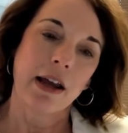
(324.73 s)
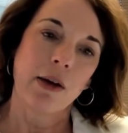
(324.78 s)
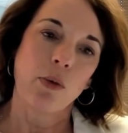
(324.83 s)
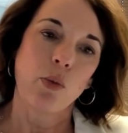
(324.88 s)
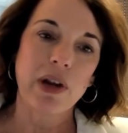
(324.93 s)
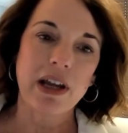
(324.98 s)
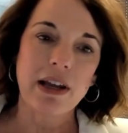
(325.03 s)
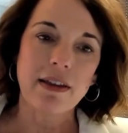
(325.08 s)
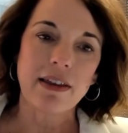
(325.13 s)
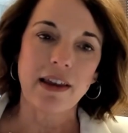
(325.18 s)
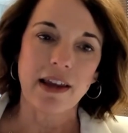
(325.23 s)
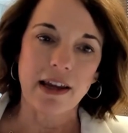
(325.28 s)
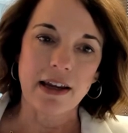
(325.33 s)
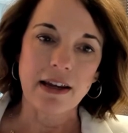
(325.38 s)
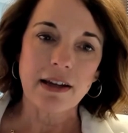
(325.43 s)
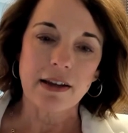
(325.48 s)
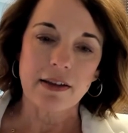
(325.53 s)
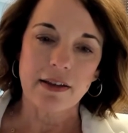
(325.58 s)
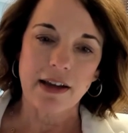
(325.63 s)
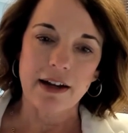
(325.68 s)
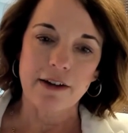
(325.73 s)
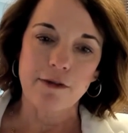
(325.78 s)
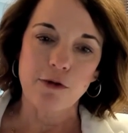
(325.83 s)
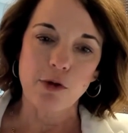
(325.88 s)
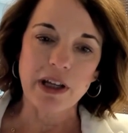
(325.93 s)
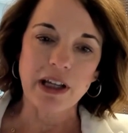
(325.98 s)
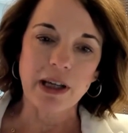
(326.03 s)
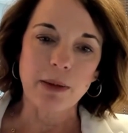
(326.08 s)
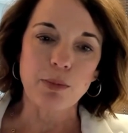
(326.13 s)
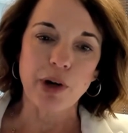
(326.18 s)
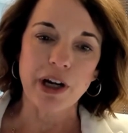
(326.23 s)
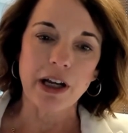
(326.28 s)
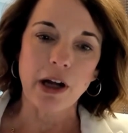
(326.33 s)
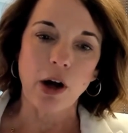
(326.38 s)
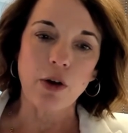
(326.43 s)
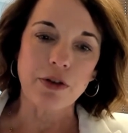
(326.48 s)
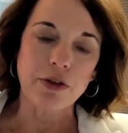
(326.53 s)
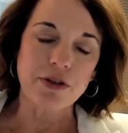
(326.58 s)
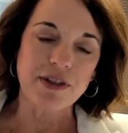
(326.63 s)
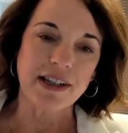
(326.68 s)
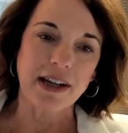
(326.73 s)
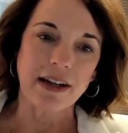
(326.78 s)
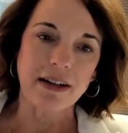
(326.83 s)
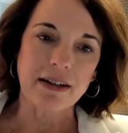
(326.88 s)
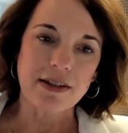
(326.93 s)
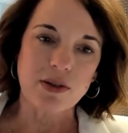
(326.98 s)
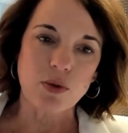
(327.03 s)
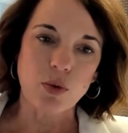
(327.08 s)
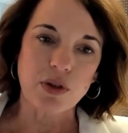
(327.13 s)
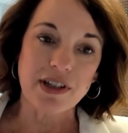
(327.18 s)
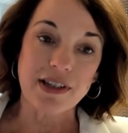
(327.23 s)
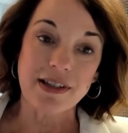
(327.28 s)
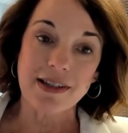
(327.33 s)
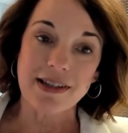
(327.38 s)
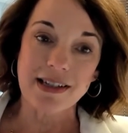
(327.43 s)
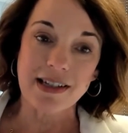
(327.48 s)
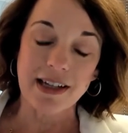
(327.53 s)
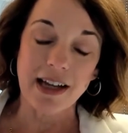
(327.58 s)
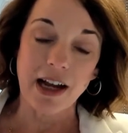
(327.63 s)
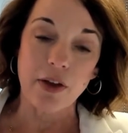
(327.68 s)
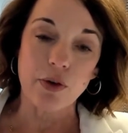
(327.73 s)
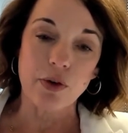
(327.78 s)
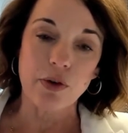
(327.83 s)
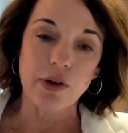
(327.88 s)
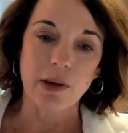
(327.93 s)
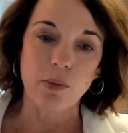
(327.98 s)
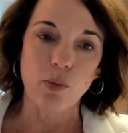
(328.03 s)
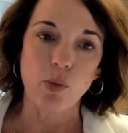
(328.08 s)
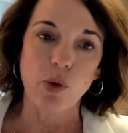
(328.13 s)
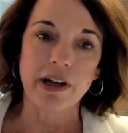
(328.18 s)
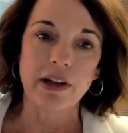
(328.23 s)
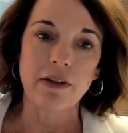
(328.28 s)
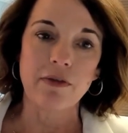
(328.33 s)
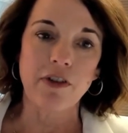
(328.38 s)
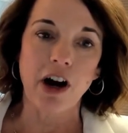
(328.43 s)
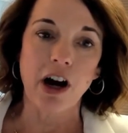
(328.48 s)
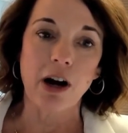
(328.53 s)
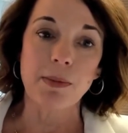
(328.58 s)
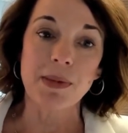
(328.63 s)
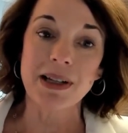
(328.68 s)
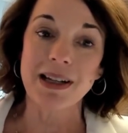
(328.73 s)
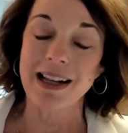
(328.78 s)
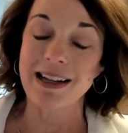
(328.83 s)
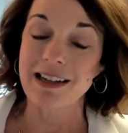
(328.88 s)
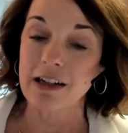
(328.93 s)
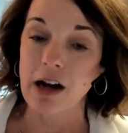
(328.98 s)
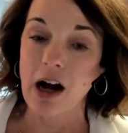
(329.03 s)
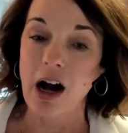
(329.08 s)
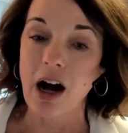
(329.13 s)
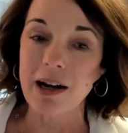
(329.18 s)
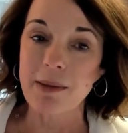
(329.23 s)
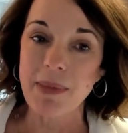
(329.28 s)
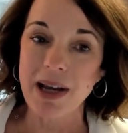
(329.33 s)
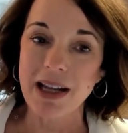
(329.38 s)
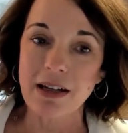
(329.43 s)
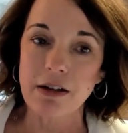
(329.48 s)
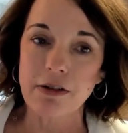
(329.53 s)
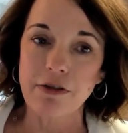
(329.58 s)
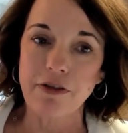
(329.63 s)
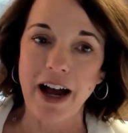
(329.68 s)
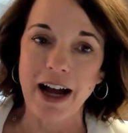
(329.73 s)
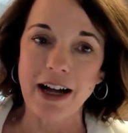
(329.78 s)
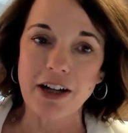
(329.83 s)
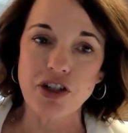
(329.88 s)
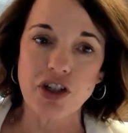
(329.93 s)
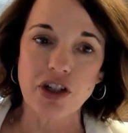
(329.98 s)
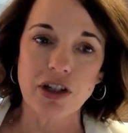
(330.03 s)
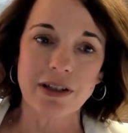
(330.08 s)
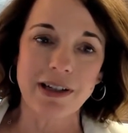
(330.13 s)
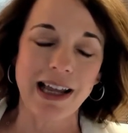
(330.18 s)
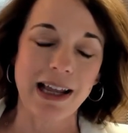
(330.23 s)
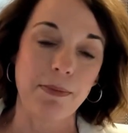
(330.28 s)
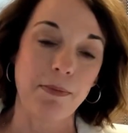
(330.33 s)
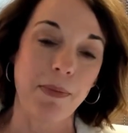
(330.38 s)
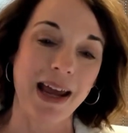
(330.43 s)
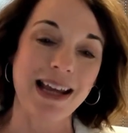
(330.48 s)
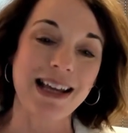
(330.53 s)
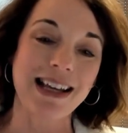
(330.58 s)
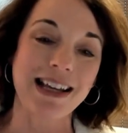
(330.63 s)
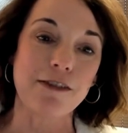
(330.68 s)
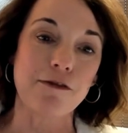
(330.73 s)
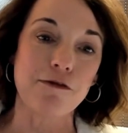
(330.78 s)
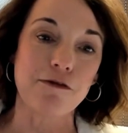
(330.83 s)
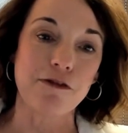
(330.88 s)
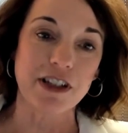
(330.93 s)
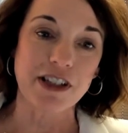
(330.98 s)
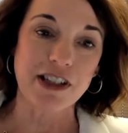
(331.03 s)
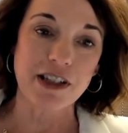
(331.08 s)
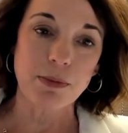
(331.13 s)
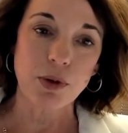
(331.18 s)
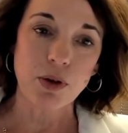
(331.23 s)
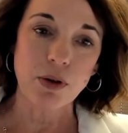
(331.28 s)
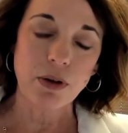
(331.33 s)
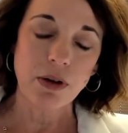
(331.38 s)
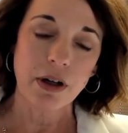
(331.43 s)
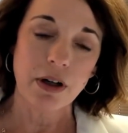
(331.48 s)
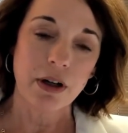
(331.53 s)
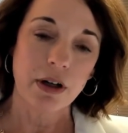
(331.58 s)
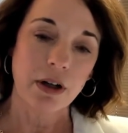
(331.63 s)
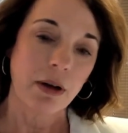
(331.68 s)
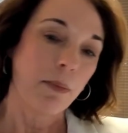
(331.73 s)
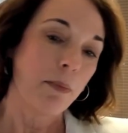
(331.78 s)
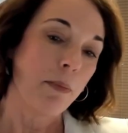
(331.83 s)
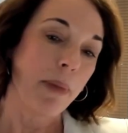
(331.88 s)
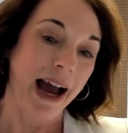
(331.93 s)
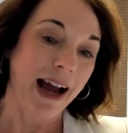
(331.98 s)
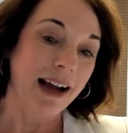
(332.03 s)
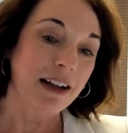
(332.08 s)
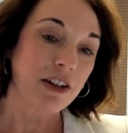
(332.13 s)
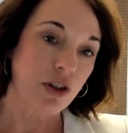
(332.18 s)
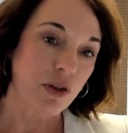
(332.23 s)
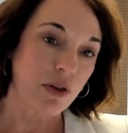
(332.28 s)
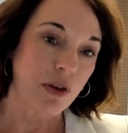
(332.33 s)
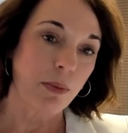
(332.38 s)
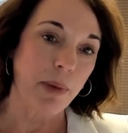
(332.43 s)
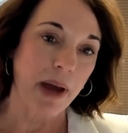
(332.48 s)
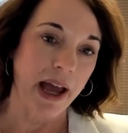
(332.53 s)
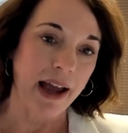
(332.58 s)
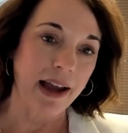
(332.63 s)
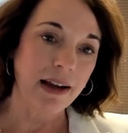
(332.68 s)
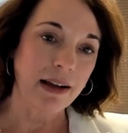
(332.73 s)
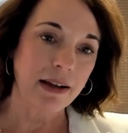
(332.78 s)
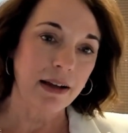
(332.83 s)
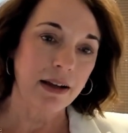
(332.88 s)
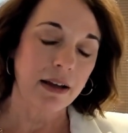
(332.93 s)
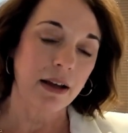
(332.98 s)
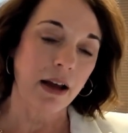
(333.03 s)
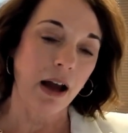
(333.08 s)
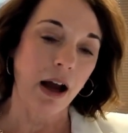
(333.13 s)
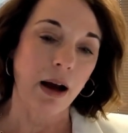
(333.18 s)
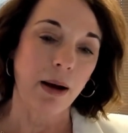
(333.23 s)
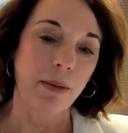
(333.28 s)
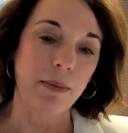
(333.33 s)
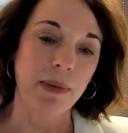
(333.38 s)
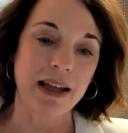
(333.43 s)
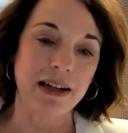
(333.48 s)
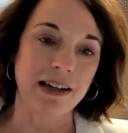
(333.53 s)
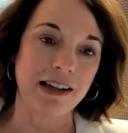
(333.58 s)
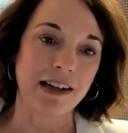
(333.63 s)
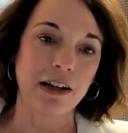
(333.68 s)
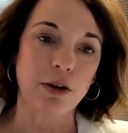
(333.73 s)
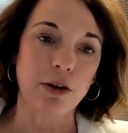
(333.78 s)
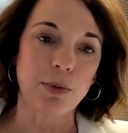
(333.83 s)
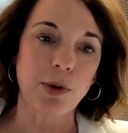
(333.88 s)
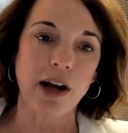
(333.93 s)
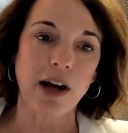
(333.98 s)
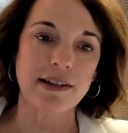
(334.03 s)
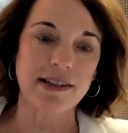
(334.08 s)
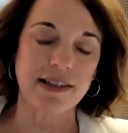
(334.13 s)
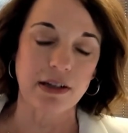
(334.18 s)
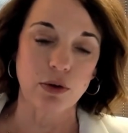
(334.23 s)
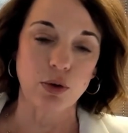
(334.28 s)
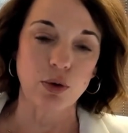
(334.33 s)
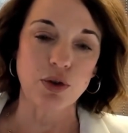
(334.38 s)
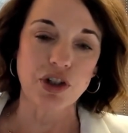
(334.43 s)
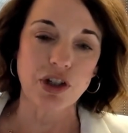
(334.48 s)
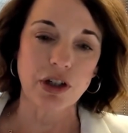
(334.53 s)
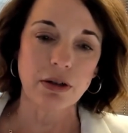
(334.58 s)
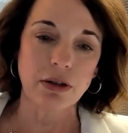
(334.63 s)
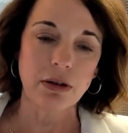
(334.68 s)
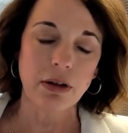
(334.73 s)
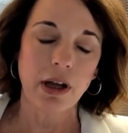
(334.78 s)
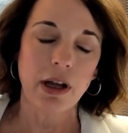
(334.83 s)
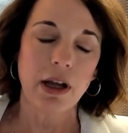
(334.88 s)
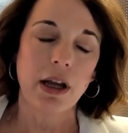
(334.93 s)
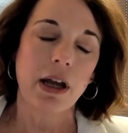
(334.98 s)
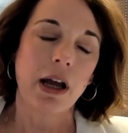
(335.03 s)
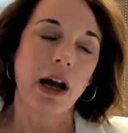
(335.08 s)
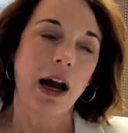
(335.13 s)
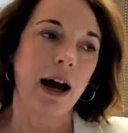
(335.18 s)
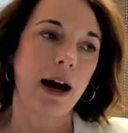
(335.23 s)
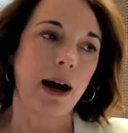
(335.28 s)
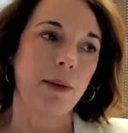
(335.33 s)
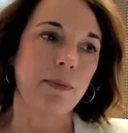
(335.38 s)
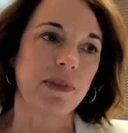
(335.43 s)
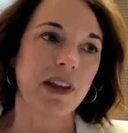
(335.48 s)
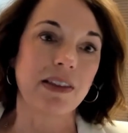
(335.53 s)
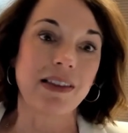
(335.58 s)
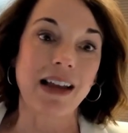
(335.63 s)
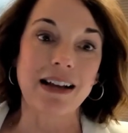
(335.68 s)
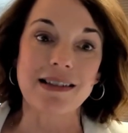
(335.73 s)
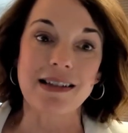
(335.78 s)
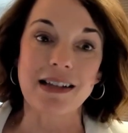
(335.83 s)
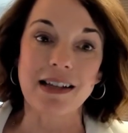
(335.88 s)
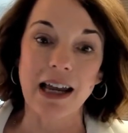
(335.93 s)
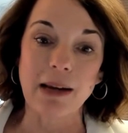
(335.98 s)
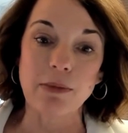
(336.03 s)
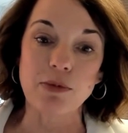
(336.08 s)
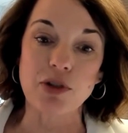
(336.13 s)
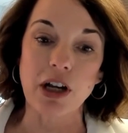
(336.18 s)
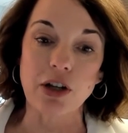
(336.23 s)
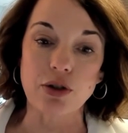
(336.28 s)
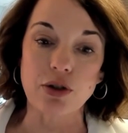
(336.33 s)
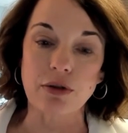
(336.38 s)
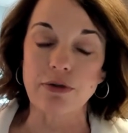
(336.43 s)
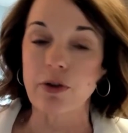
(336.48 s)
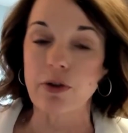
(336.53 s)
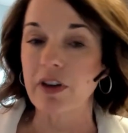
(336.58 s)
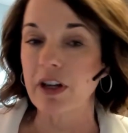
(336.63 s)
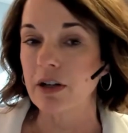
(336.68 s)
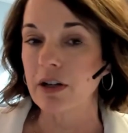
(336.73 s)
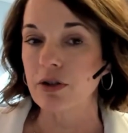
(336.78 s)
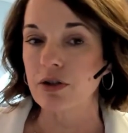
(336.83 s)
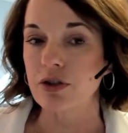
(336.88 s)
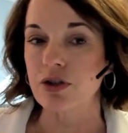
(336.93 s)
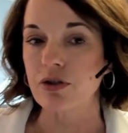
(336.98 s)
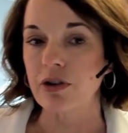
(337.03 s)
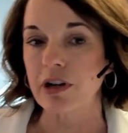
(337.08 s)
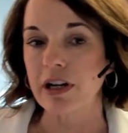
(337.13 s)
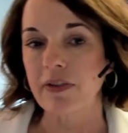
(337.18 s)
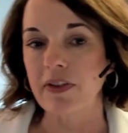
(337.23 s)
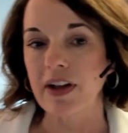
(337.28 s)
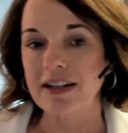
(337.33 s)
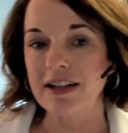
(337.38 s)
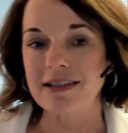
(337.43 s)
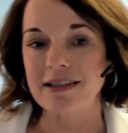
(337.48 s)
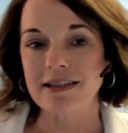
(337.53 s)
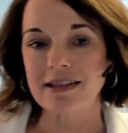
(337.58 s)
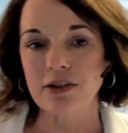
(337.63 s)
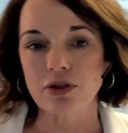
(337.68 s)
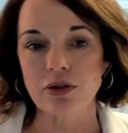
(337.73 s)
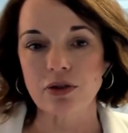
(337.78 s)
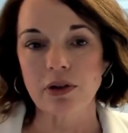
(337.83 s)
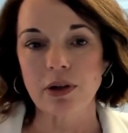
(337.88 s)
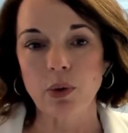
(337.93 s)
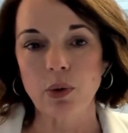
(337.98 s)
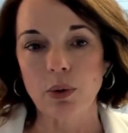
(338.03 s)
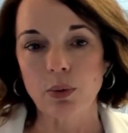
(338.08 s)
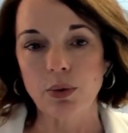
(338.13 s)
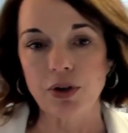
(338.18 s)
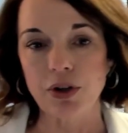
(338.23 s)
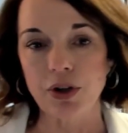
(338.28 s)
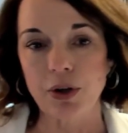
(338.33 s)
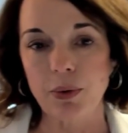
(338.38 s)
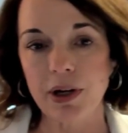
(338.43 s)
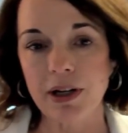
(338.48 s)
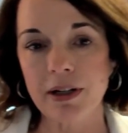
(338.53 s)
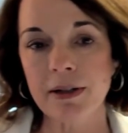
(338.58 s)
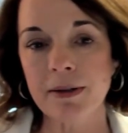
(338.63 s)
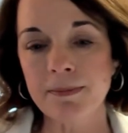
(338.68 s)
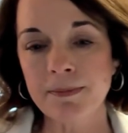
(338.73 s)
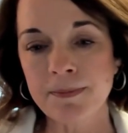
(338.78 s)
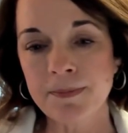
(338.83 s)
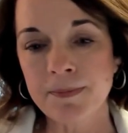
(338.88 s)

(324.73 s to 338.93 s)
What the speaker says: We think that if we can bring all those data sources together in one environment in an automated fashion and make it visible back to the bank in an enterprise solution, that's a game changer for the industry. And that's essentially what we're doing.